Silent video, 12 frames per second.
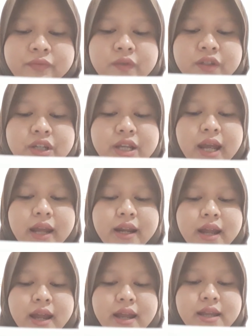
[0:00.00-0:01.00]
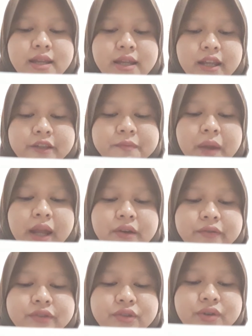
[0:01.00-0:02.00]
DNA is made
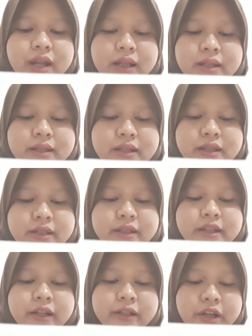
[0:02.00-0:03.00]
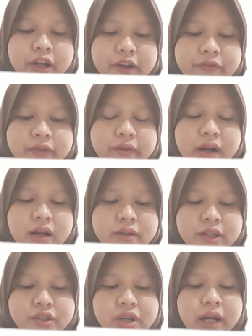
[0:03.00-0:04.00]
of two helices that curve around
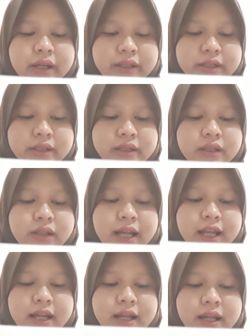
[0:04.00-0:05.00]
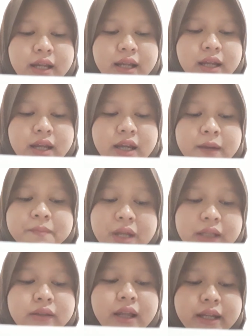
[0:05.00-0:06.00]
each other a
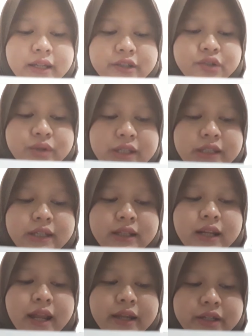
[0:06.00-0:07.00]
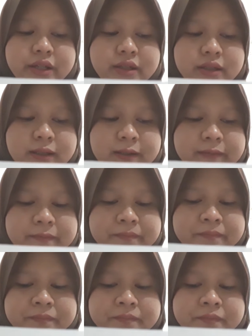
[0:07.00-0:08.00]
bit like a twisted ladder.
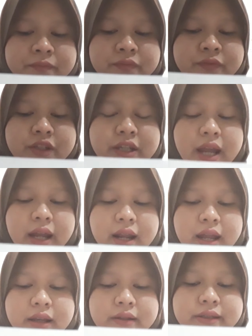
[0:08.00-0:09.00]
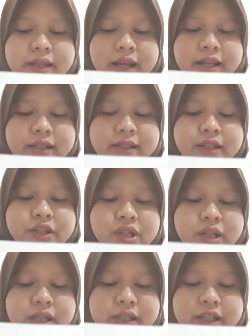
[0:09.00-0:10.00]
DNA contains the
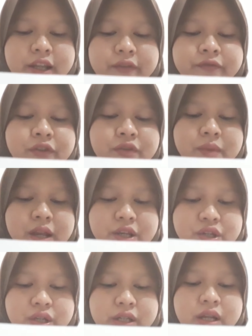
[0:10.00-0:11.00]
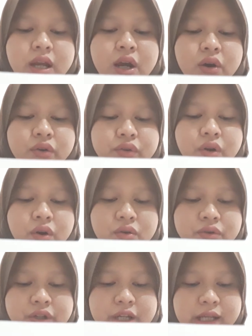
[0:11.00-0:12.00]
genetic information or
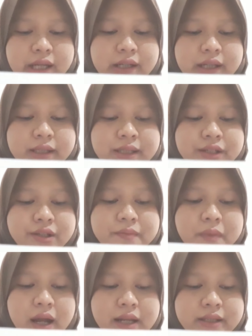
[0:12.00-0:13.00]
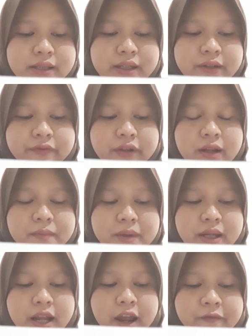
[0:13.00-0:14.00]
code that determines the
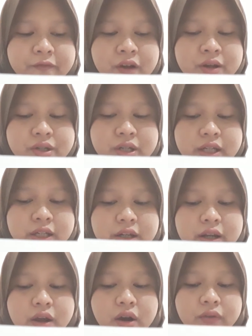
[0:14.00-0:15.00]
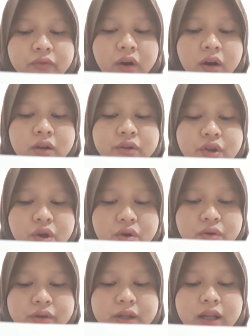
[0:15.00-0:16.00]
development and functioning of all
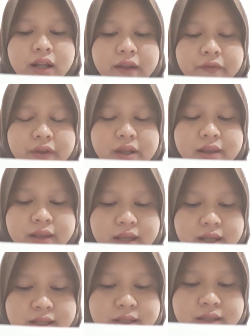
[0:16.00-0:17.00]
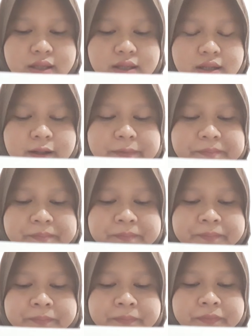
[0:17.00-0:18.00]
known living things.
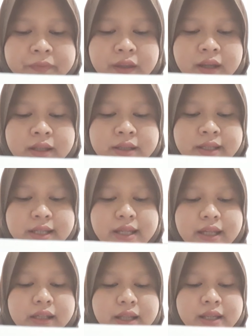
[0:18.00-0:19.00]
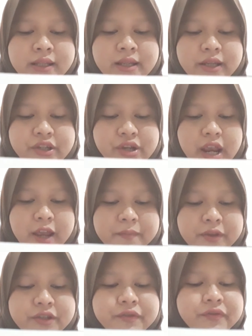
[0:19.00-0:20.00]
The helix shape
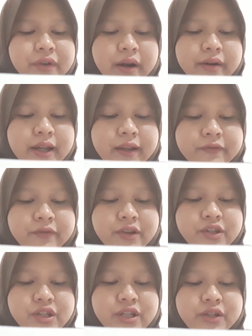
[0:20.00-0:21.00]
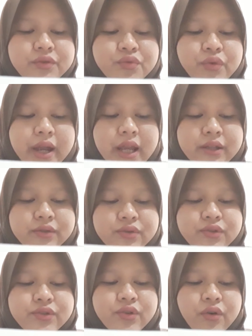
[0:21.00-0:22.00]
is a very efficient way to
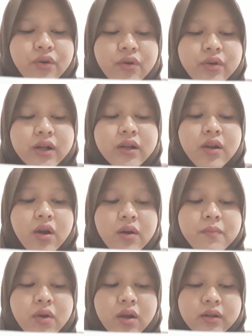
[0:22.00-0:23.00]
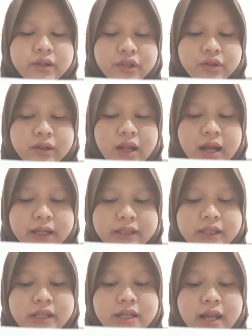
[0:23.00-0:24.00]
store a long molecule like
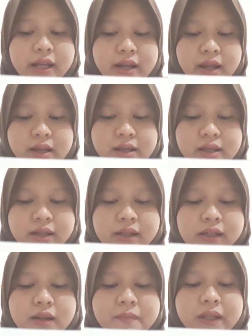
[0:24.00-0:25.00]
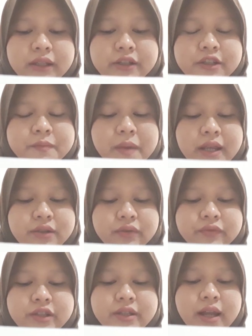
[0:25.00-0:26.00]
DNA in the limited space
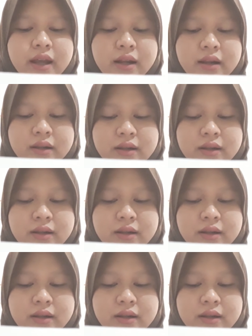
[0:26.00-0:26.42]
of a cell.